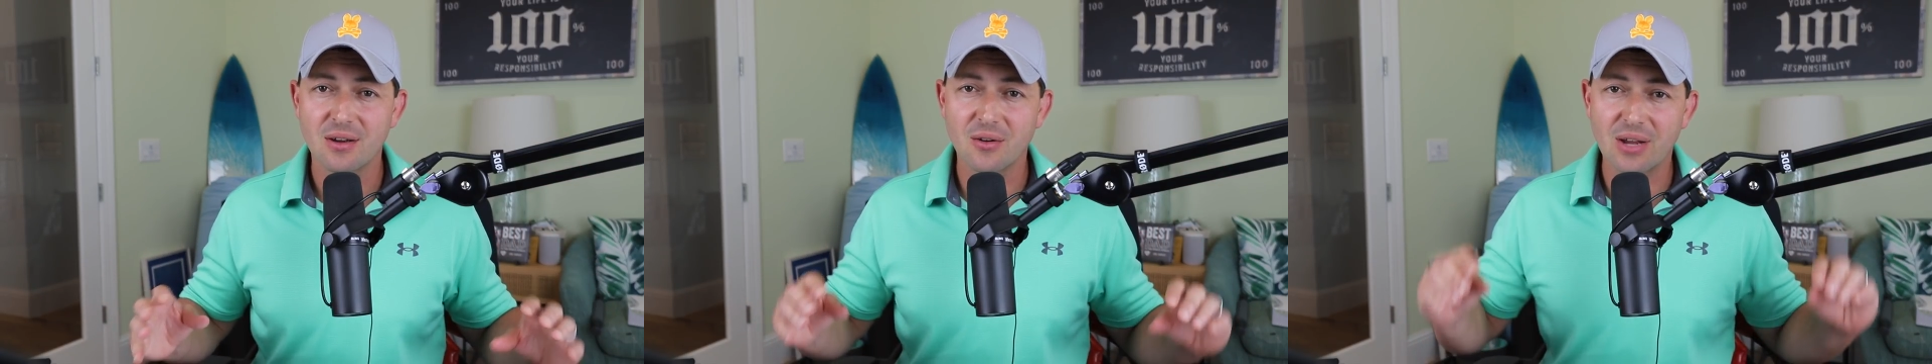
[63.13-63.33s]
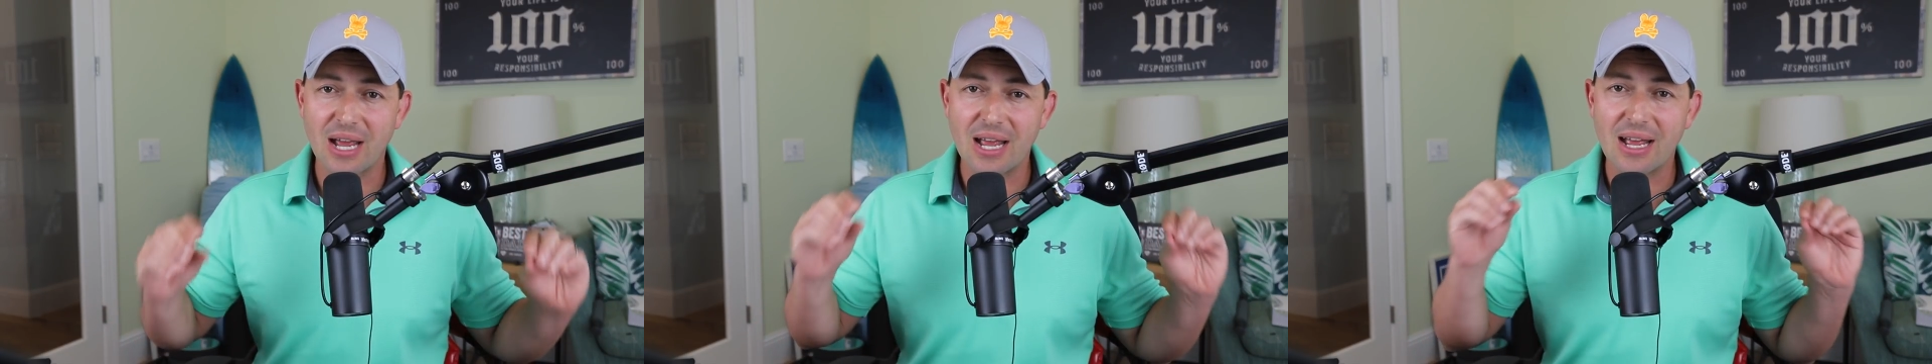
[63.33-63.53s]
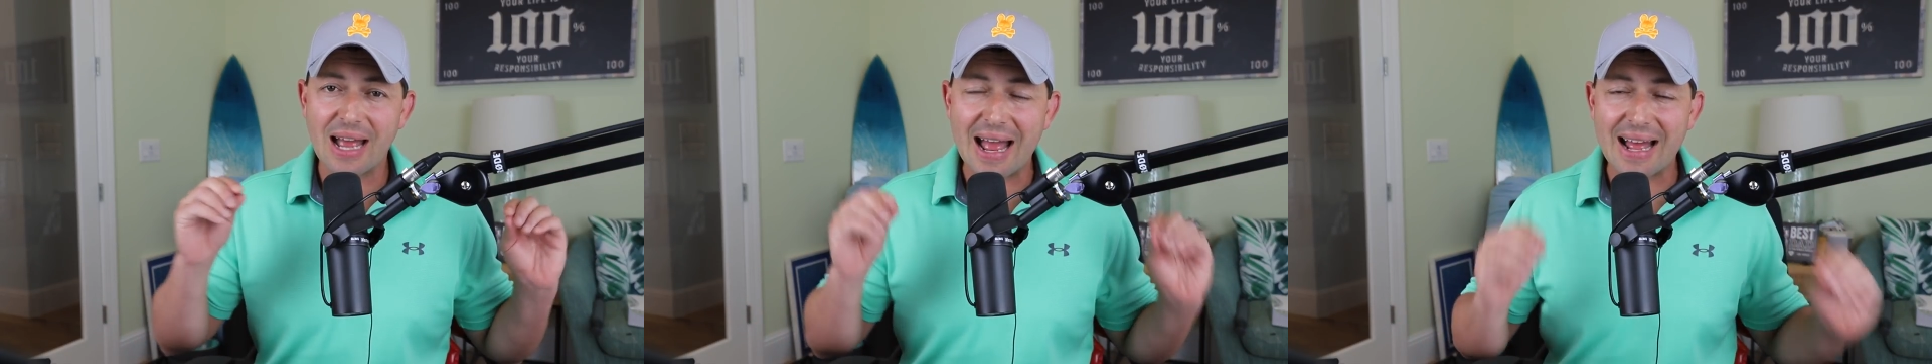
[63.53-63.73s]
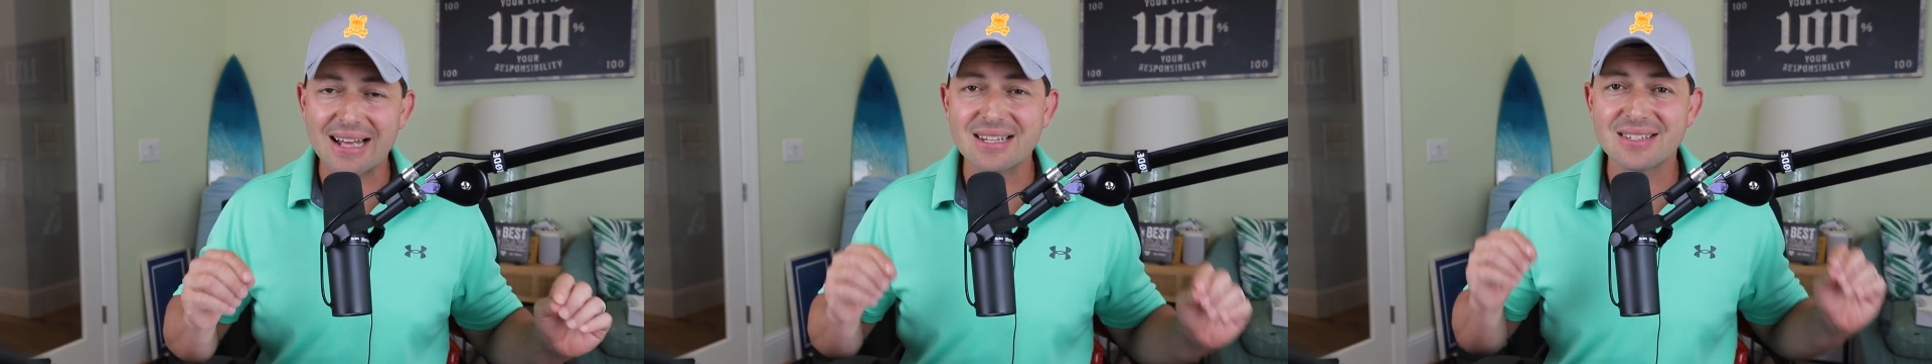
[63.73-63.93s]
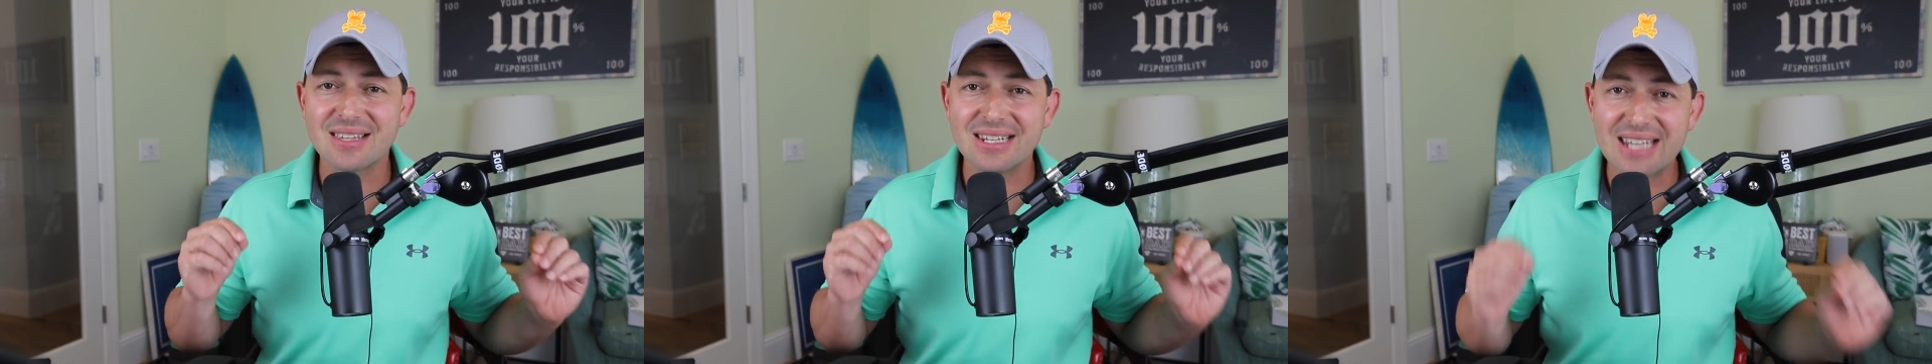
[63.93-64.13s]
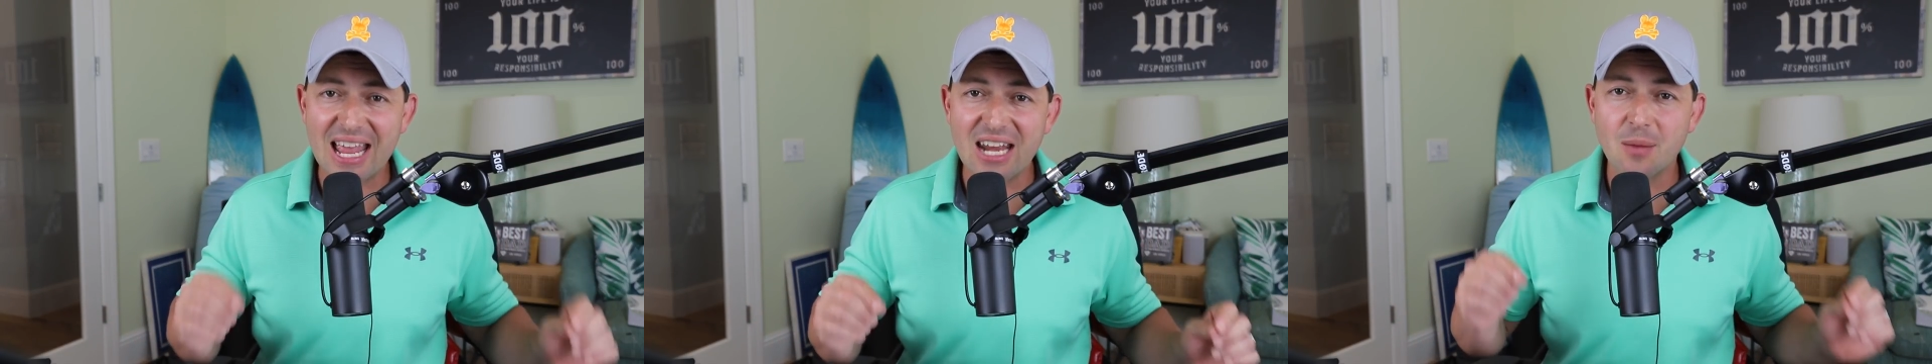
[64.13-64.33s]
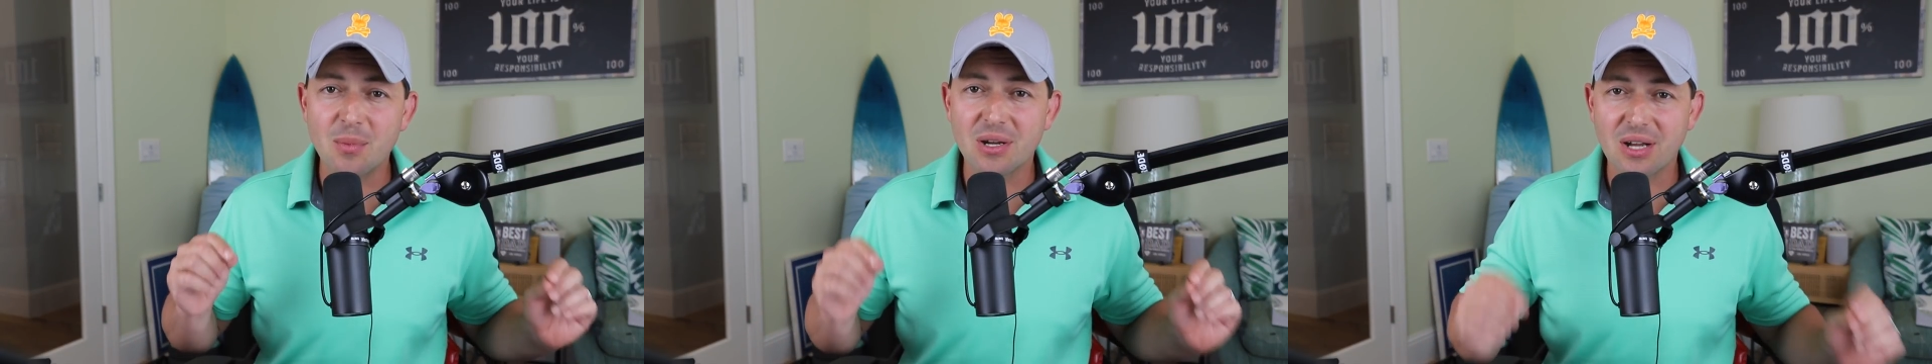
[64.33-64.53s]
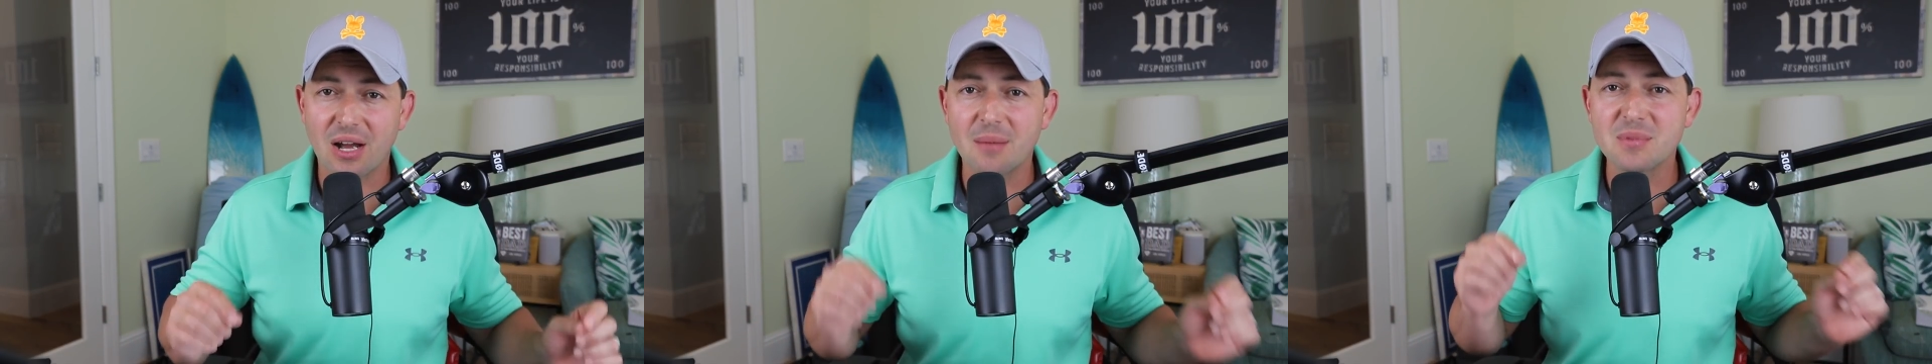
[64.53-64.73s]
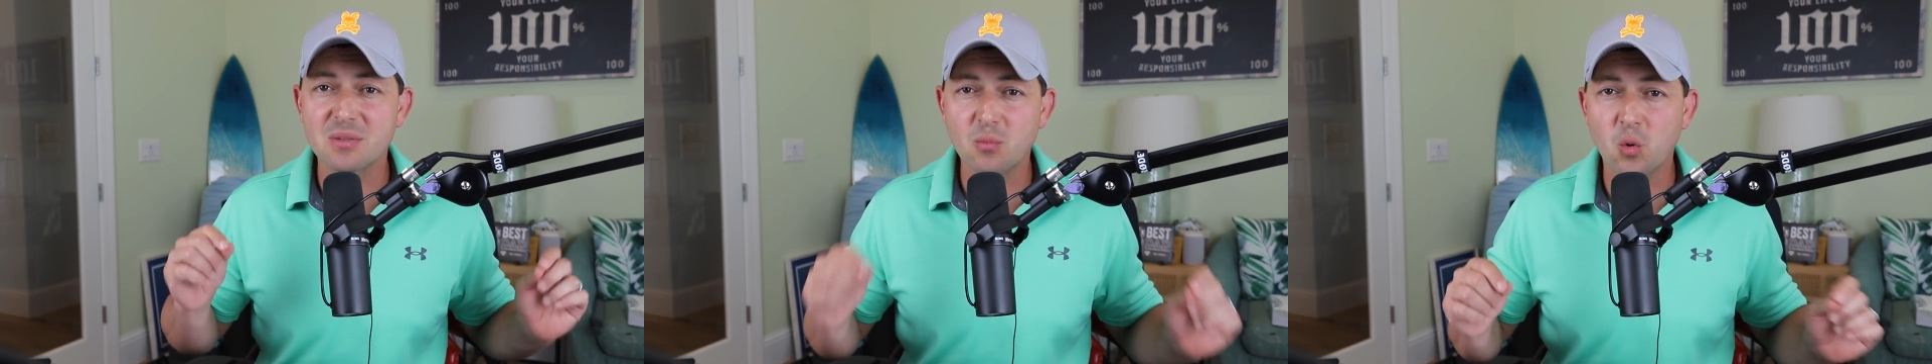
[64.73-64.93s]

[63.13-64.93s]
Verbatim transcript: okay, as the data becomes